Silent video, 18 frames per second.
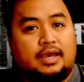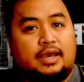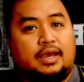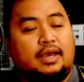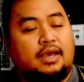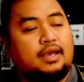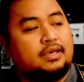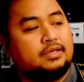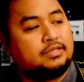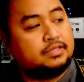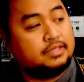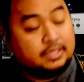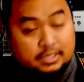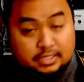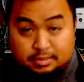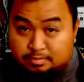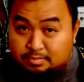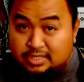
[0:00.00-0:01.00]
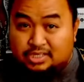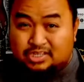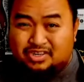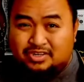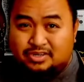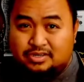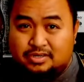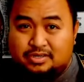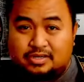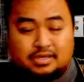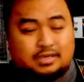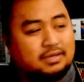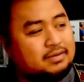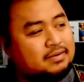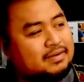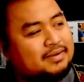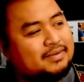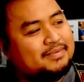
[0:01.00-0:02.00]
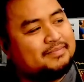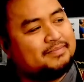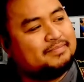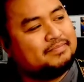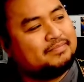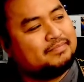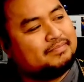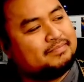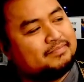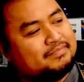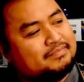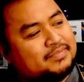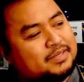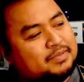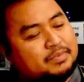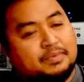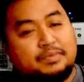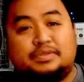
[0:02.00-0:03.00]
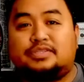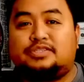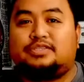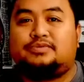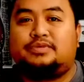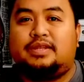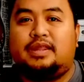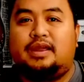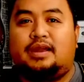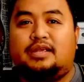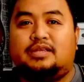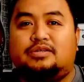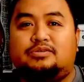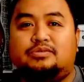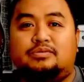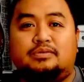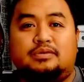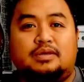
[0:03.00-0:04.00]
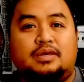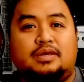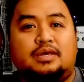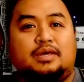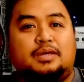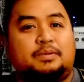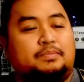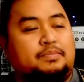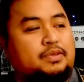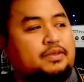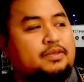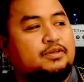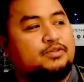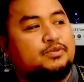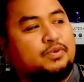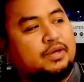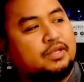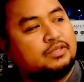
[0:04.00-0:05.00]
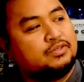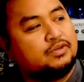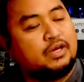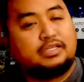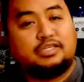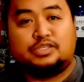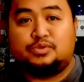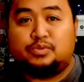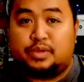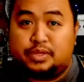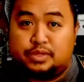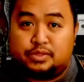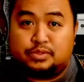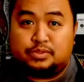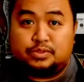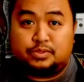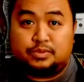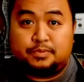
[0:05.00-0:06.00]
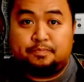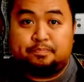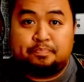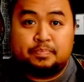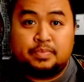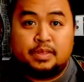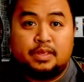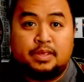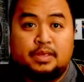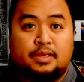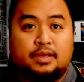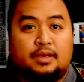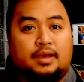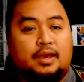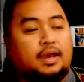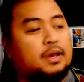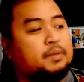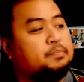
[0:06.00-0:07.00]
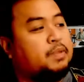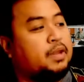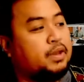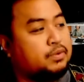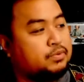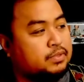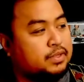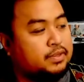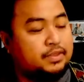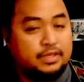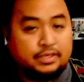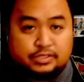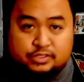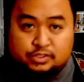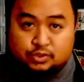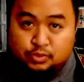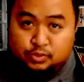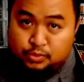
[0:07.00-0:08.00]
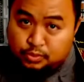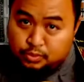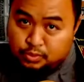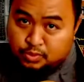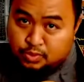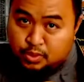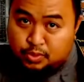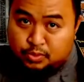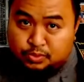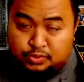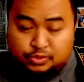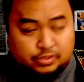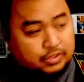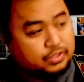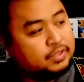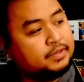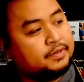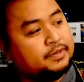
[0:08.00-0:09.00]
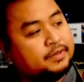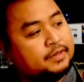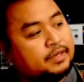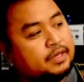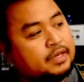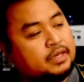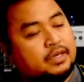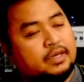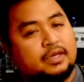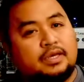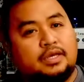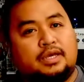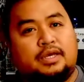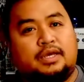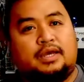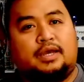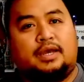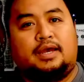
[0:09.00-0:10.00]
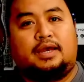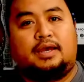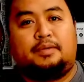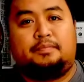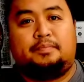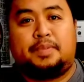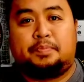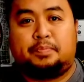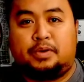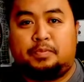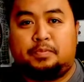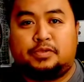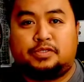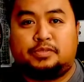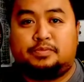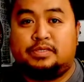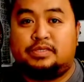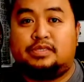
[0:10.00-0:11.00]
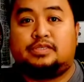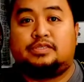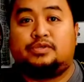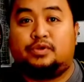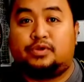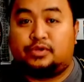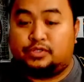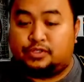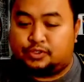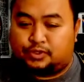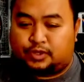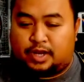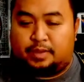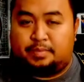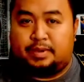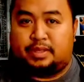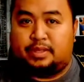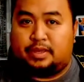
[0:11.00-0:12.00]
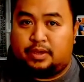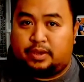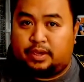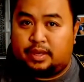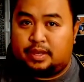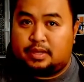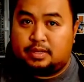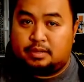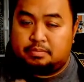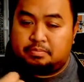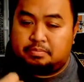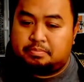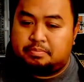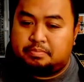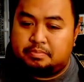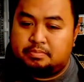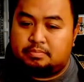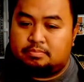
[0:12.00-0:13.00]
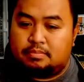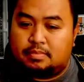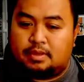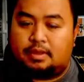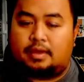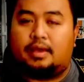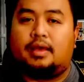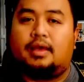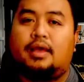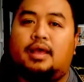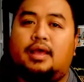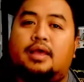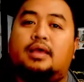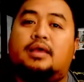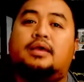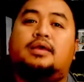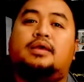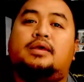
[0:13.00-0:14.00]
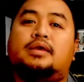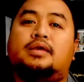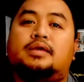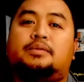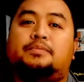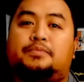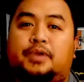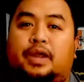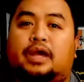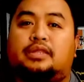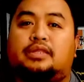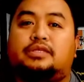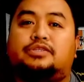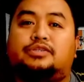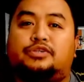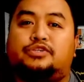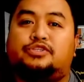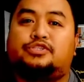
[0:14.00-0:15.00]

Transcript: uh, C major um, sometimes it's really hard to play this one so I just want you to uh, play only these two notes um, the purpose of this is your strumming that you can uh, practice your